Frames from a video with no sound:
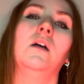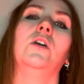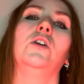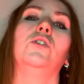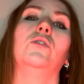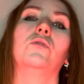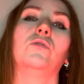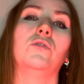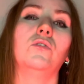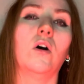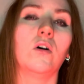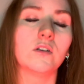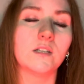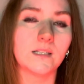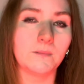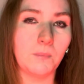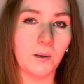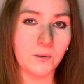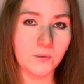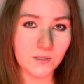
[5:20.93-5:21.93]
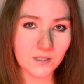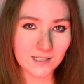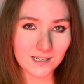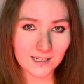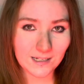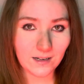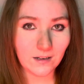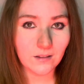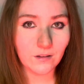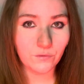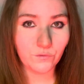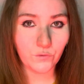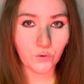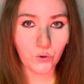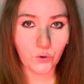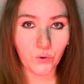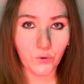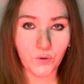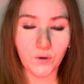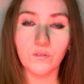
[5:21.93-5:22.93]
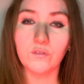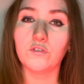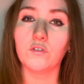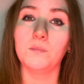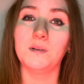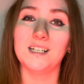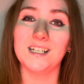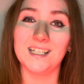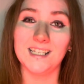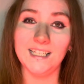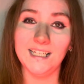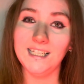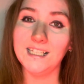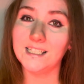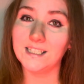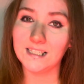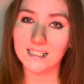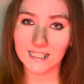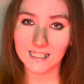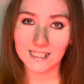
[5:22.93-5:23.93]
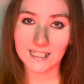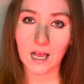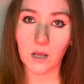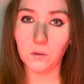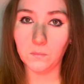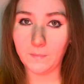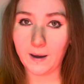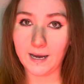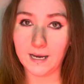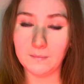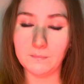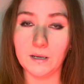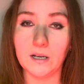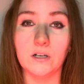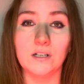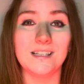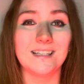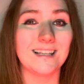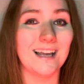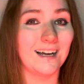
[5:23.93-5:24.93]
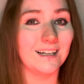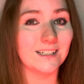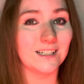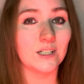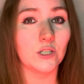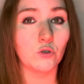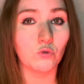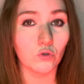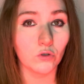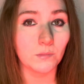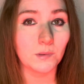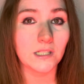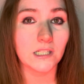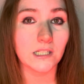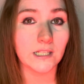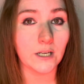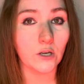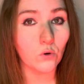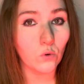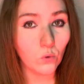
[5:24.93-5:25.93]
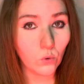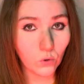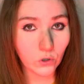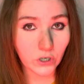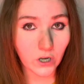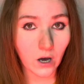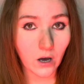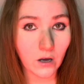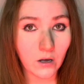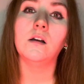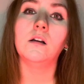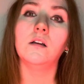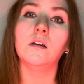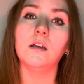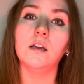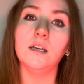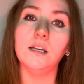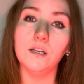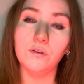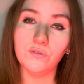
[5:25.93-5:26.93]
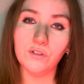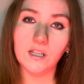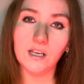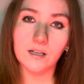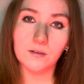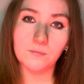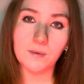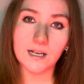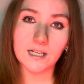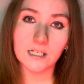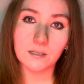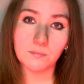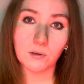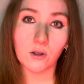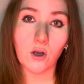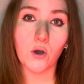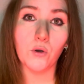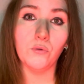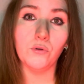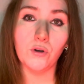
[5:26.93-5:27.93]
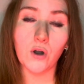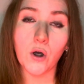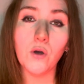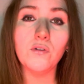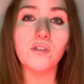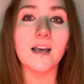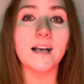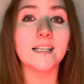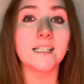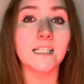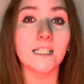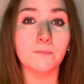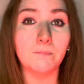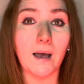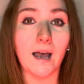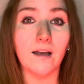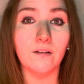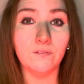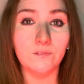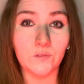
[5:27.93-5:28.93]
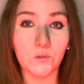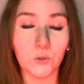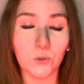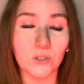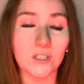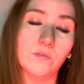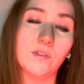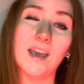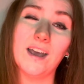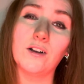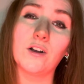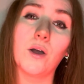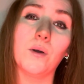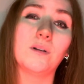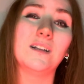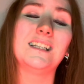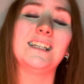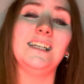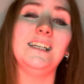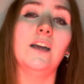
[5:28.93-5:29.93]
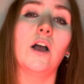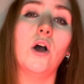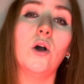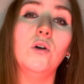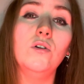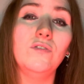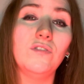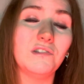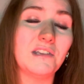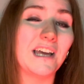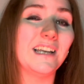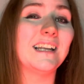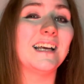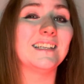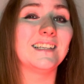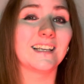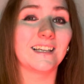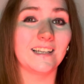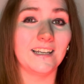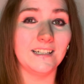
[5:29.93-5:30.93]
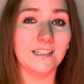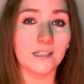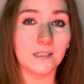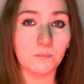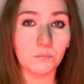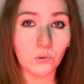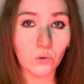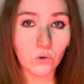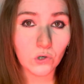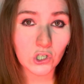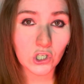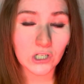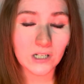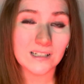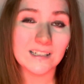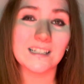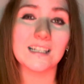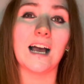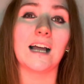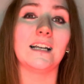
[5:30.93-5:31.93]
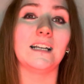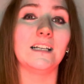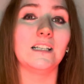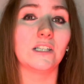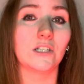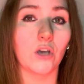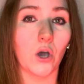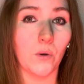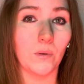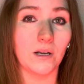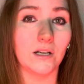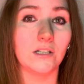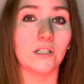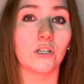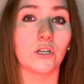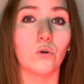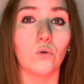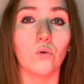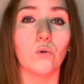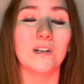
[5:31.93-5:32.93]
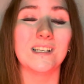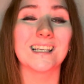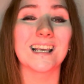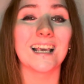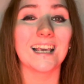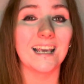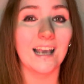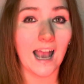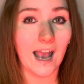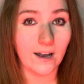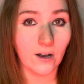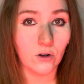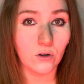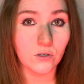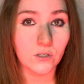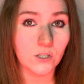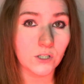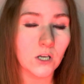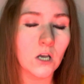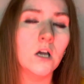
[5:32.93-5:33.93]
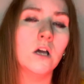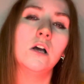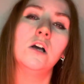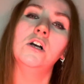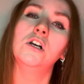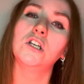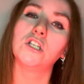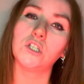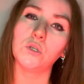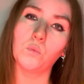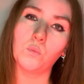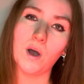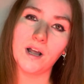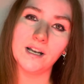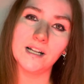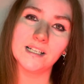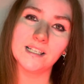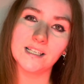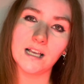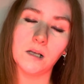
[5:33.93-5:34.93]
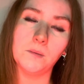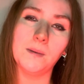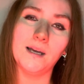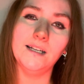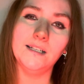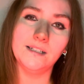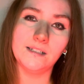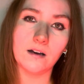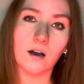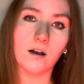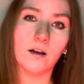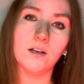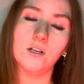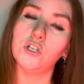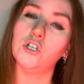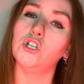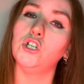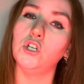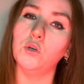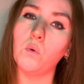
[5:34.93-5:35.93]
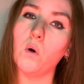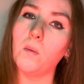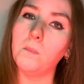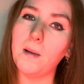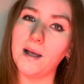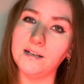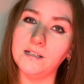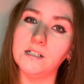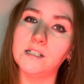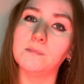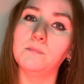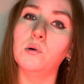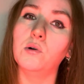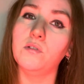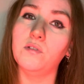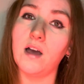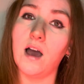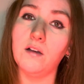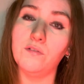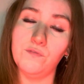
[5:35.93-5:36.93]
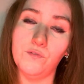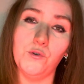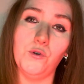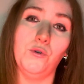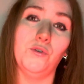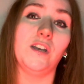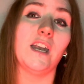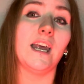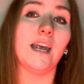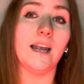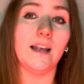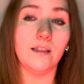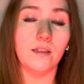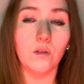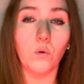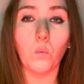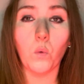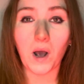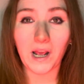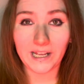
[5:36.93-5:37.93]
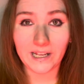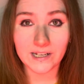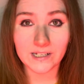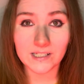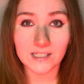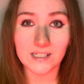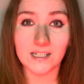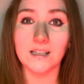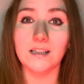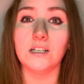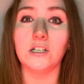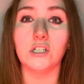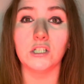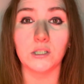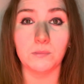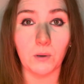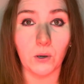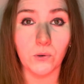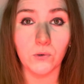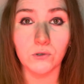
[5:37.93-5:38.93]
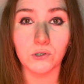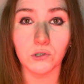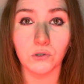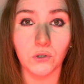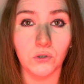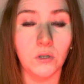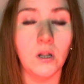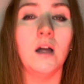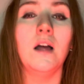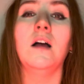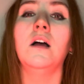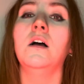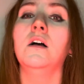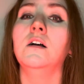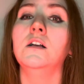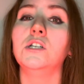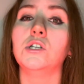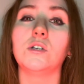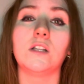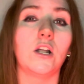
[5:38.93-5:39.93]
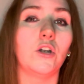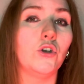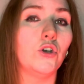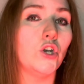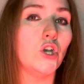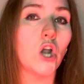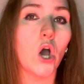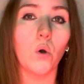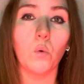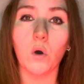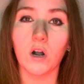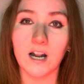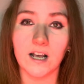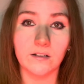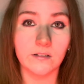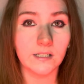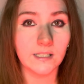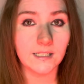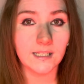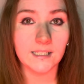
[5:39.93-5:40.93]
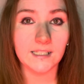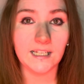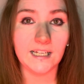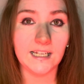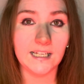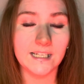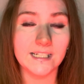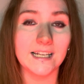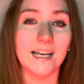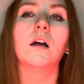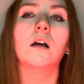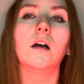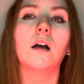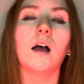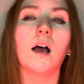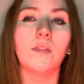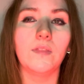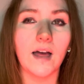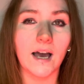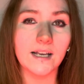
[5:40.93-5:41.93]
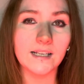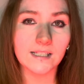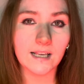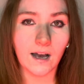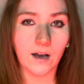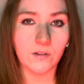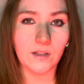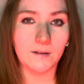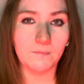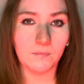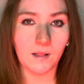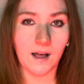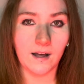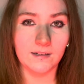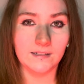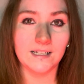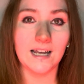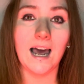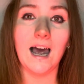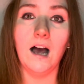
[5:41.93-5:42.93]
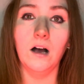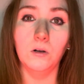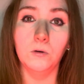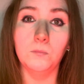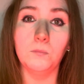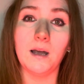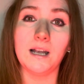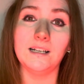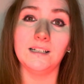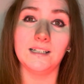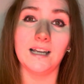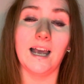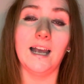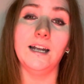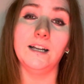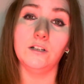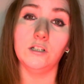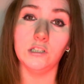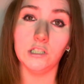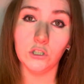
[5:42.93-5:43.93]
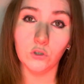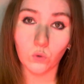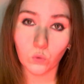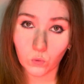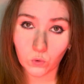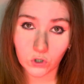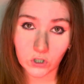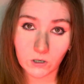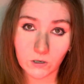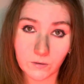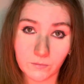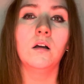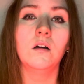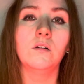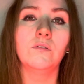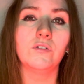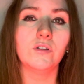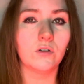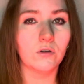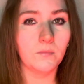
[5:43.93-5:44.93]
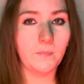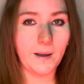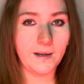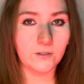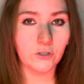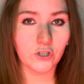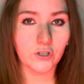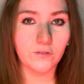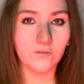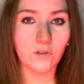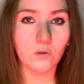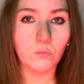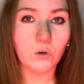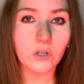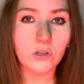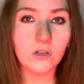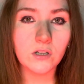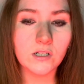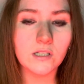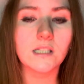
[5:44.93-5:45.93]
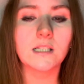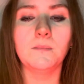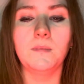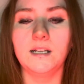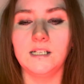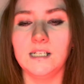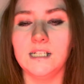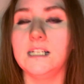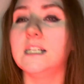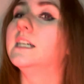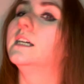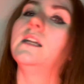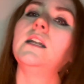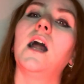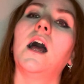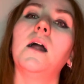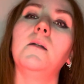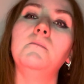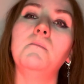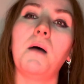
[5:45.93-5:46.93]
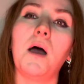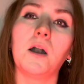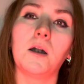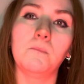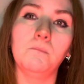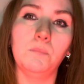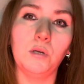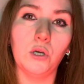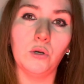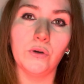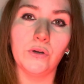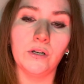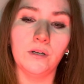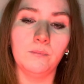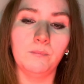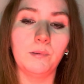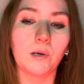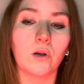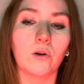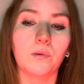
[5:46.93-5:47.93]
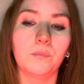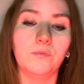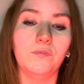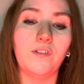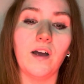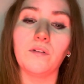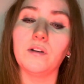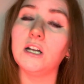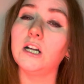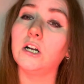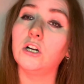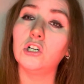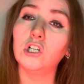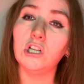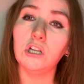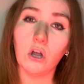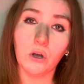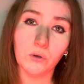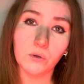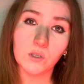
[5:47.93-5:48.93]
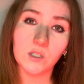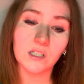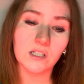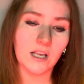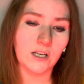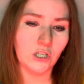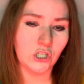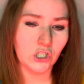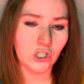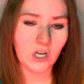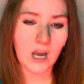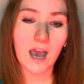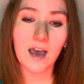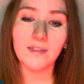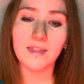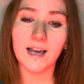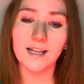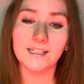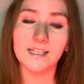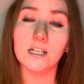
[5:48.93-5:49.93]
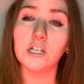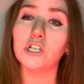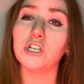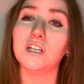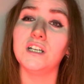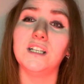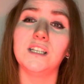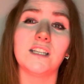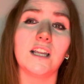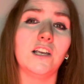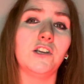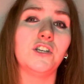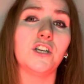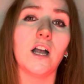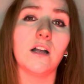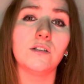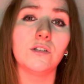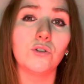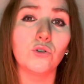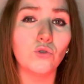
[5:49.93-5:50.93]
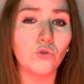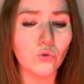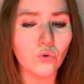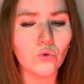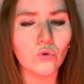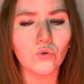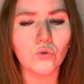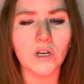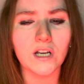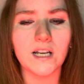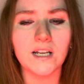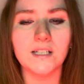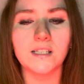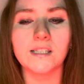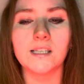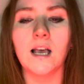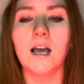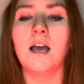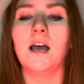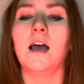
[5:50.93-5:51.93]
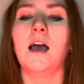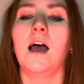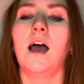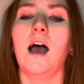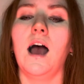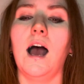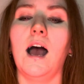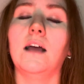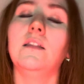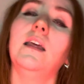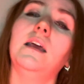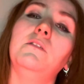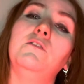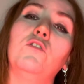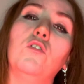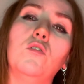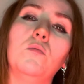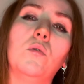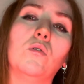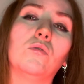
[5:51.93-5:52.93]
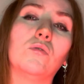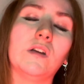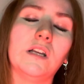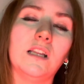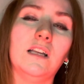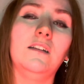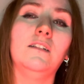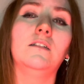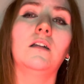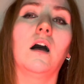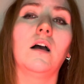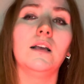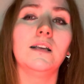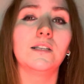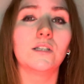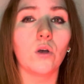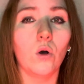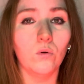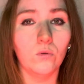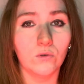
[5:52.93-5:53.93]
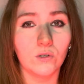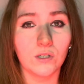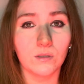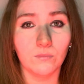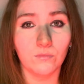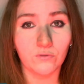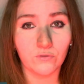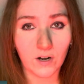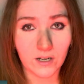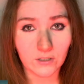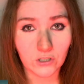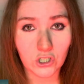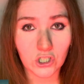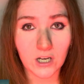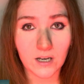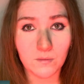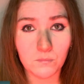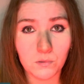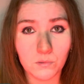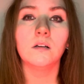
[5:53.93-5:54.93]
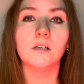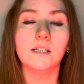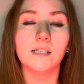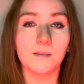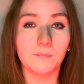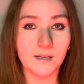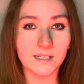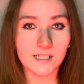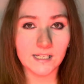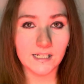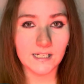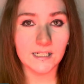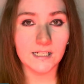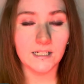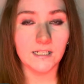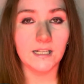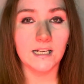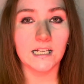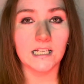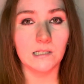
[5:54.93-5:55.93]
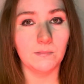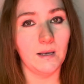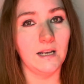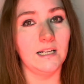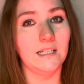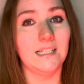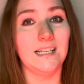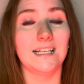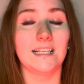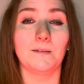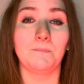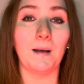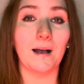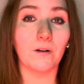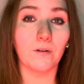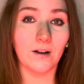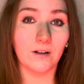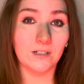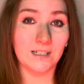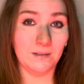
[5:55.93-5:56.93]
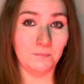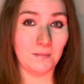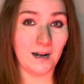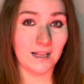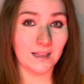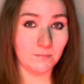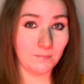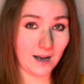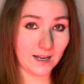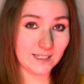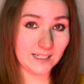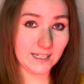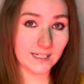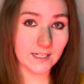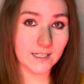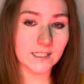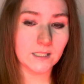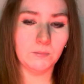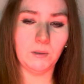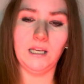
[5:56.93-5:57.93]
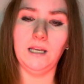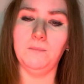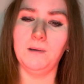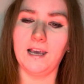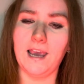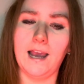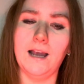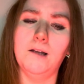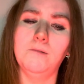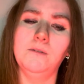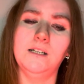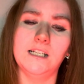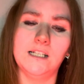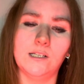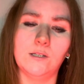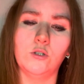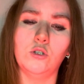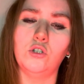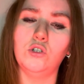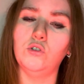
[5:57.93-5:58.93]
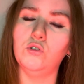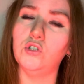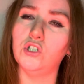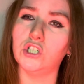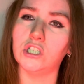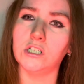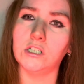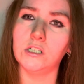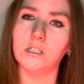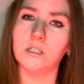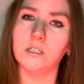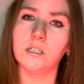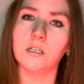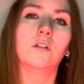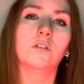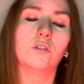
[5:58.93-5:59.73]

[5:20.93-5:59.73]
You're not supposed to eat the food from a deceased cellmate because that disrupts the order. If the inmates below know there's spare food, they are going to eat over their designated portions, and it's going to cause chaos. So when a cellmate dies, you are meant to put their food in the waste, in the disposal, so that no one else can eat it. And that is how they plan to help maintain the order. For the remainder of the month, Zemetian and Perempion become very close. They share their dishes, they share stories, and they form a really nice, wholesome friendship. Zemetian explains he has a background in mathematics, but he became disillusioned.